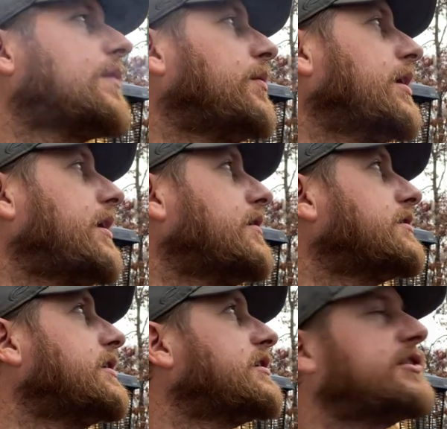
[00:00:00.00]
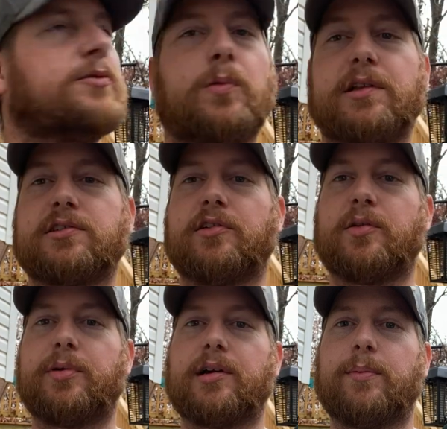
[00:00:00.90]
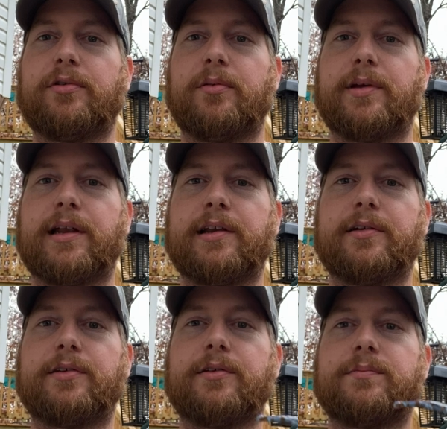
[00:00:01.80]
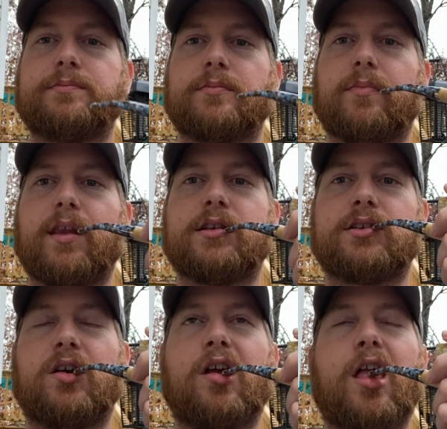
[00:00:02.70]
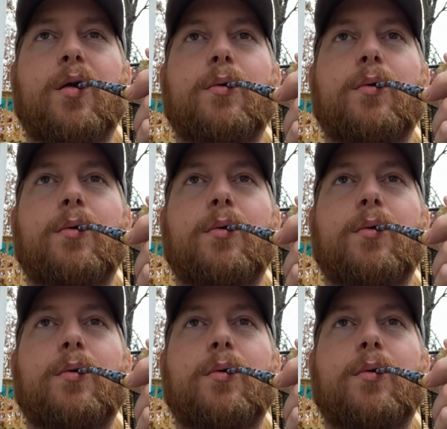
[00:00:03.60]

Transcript: But yeah, you can see it's the wind's starting to pick up a little bit out here too. So.